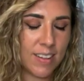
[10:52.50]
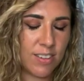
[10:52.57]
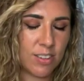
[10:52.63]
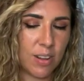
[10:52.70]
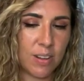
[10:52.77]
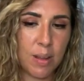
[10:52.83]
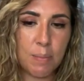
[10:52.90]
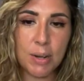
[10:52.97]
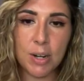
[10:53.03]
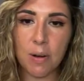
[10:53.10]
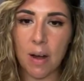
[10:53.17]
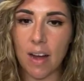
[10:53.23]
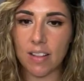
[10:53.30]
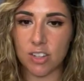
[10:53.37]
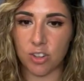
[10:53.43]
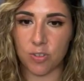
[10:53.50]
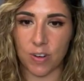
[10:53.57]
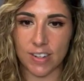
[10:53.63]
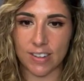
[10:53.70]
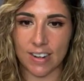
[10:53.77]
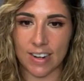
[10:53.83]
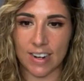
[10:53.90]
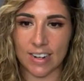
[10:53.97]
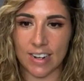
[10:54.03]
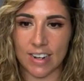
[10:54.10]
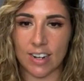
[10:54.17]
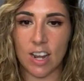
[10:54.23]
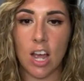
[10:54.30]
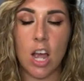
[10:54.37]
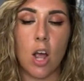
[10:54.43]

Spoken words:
So let me know how this resonated